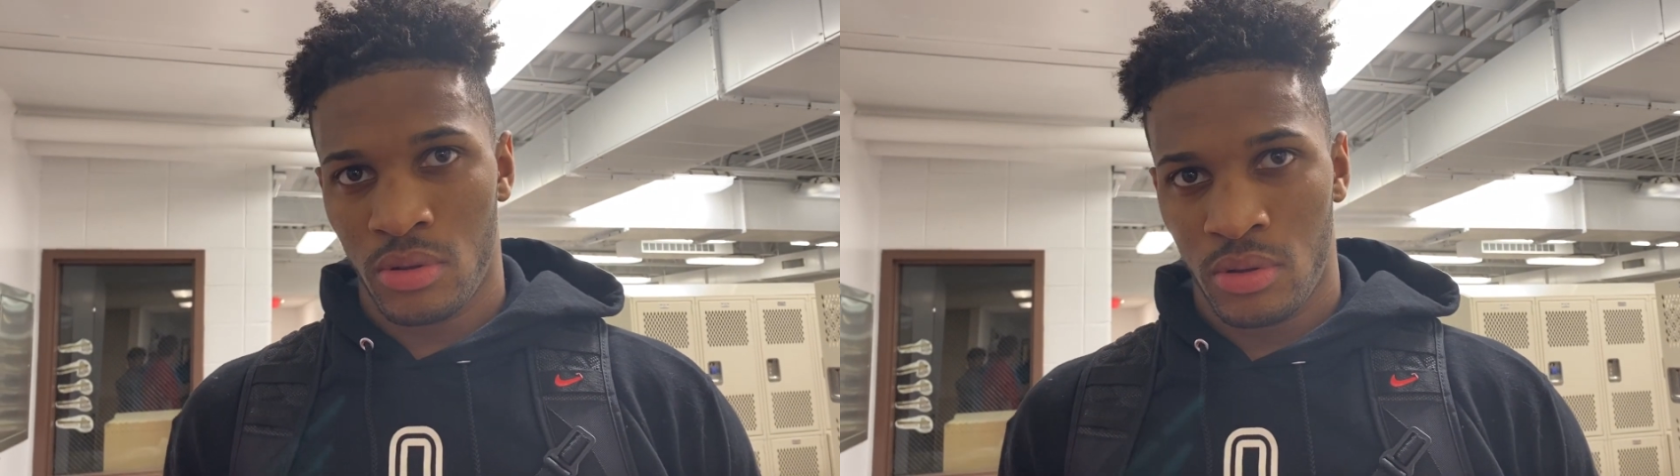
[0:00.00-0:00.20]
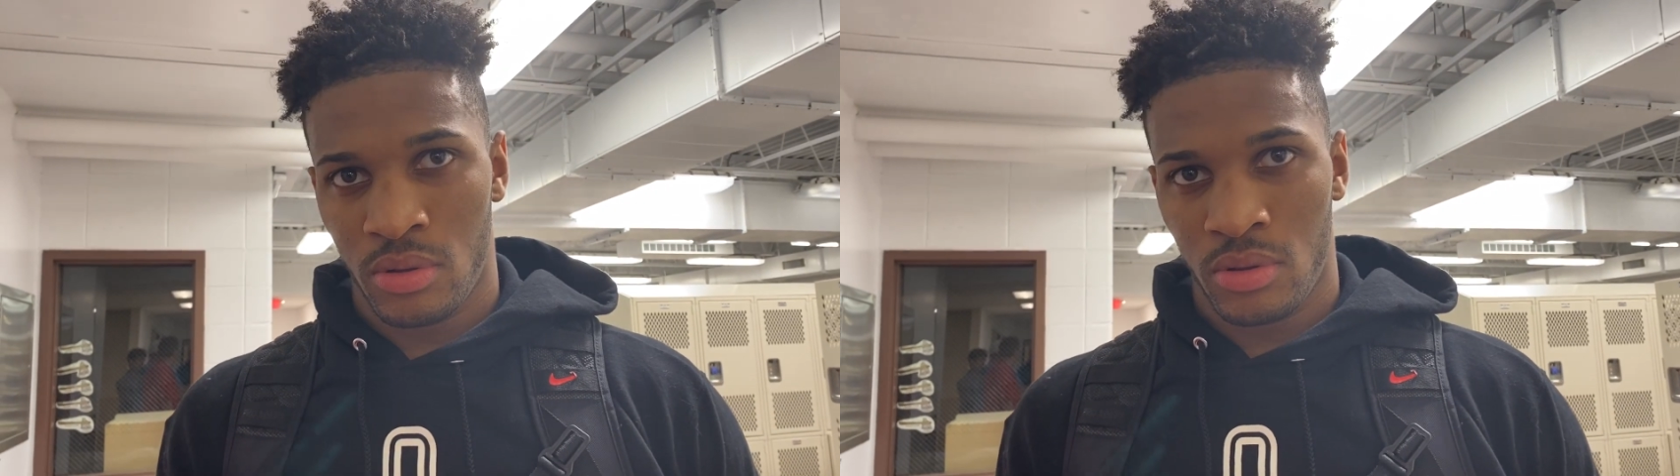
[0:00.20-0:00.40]

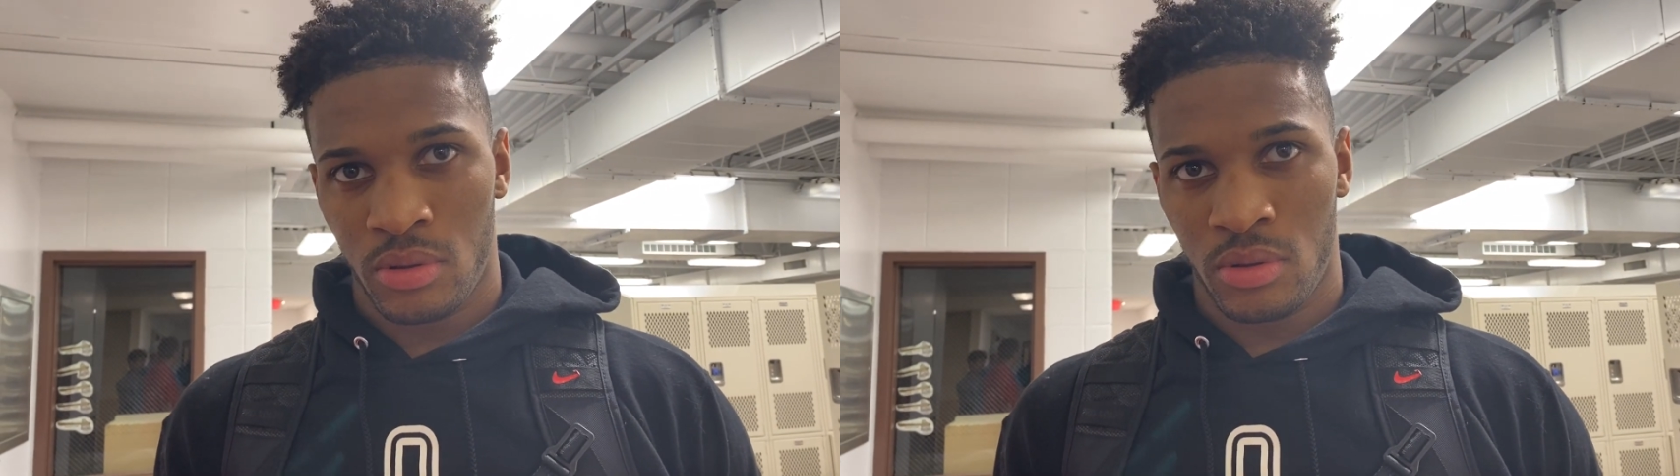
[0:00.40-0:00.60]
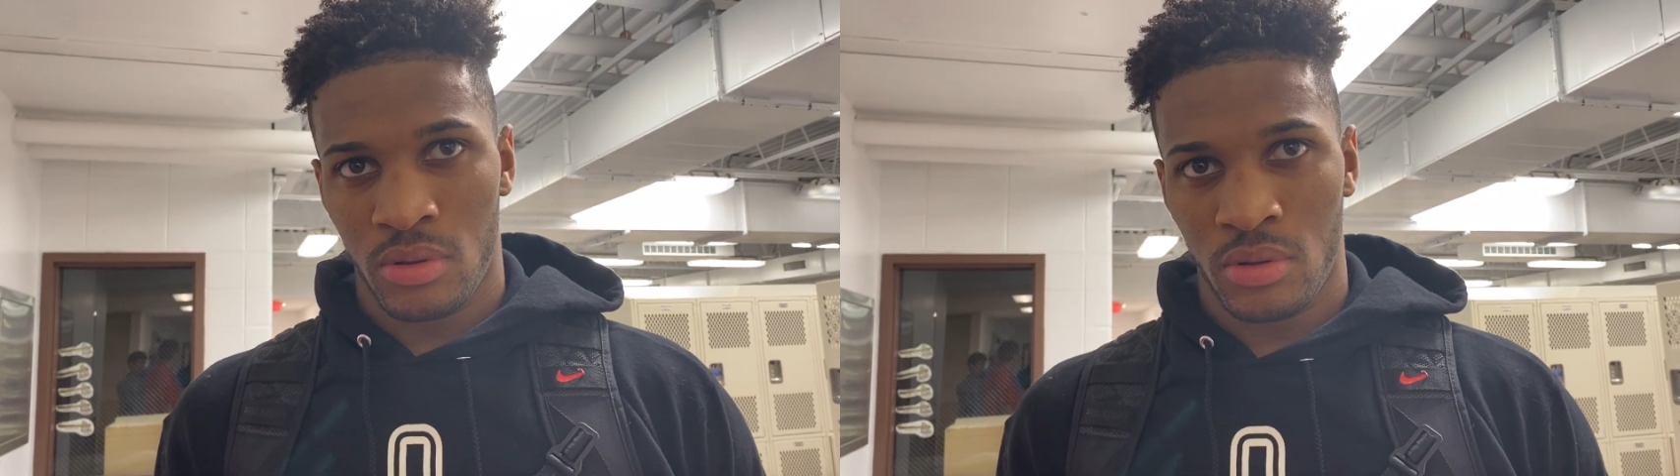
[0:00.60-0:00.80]
is it
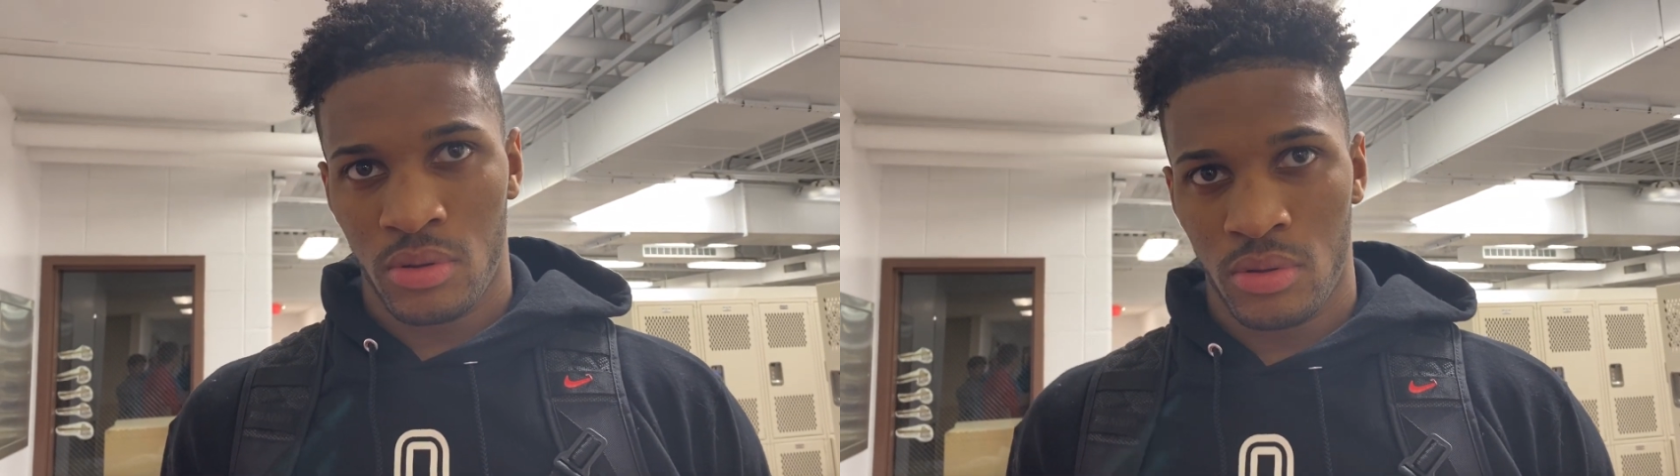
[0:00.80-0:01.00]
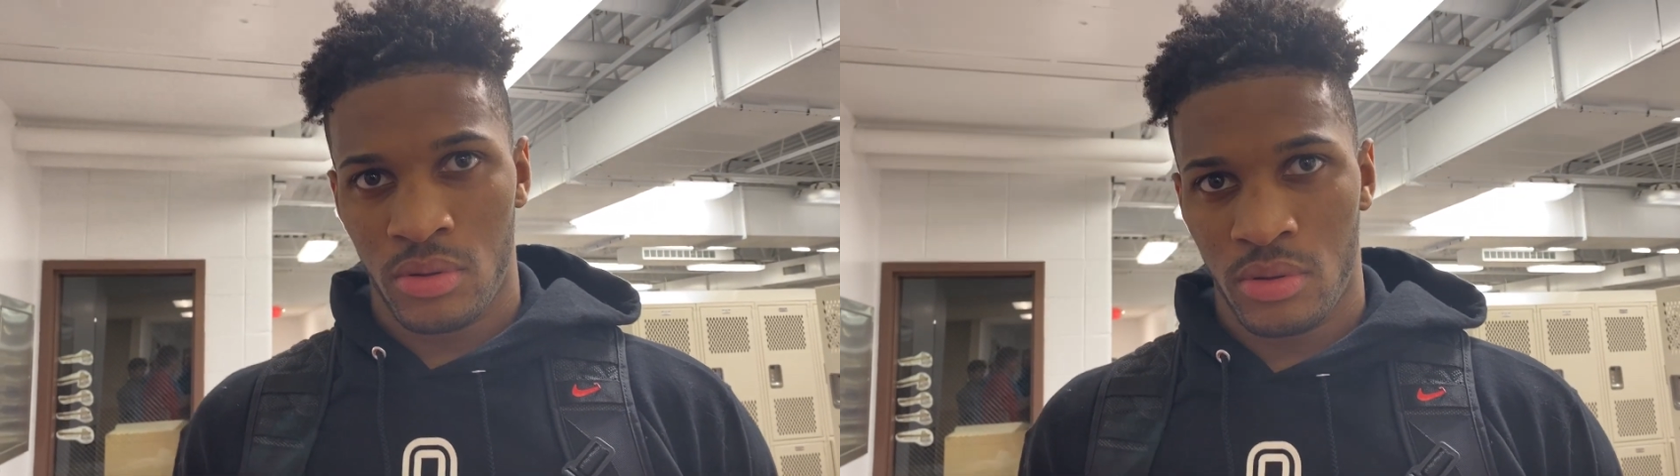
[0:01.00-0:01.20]
when you get all
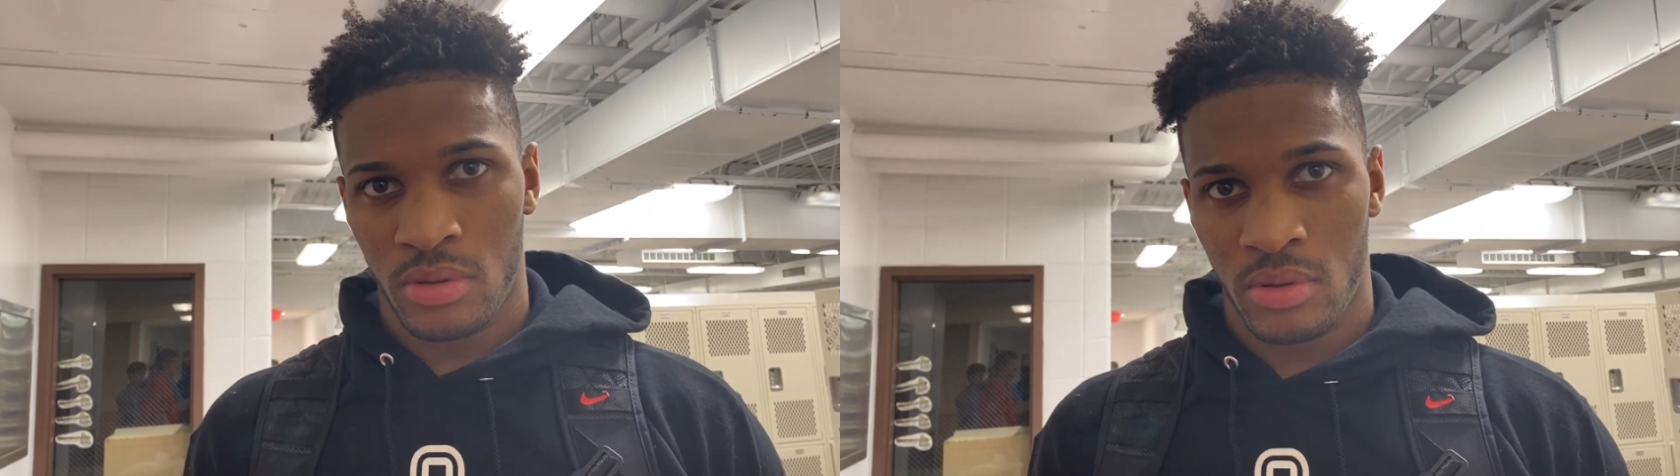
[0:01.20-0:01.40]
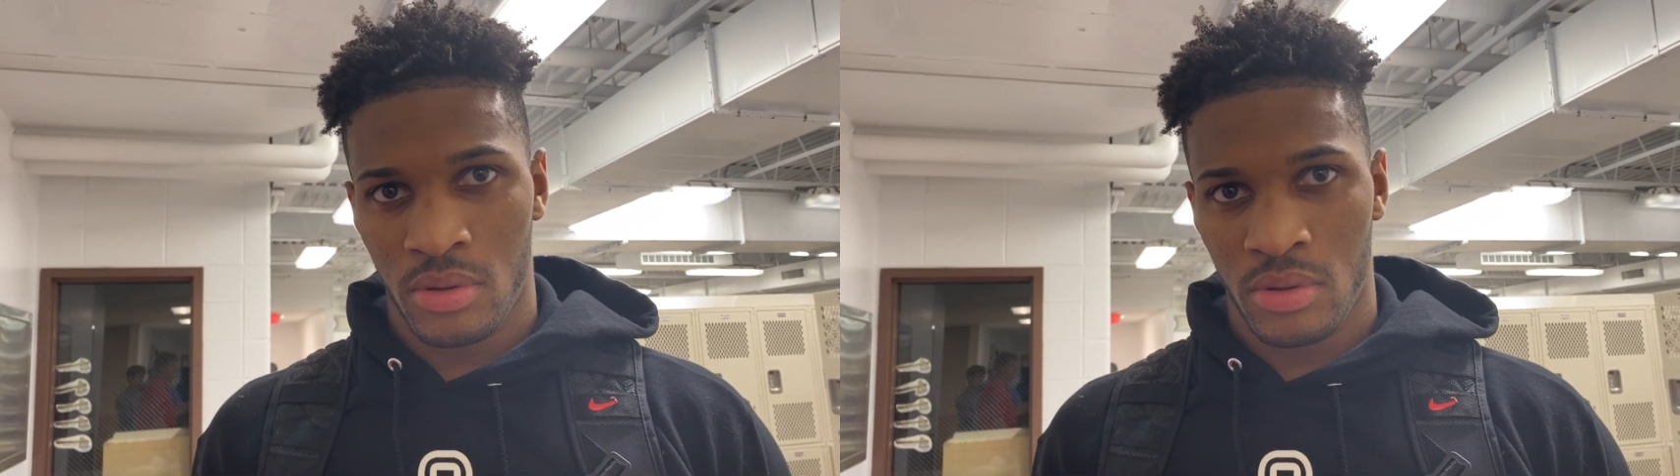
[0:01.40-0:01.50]
those dunks,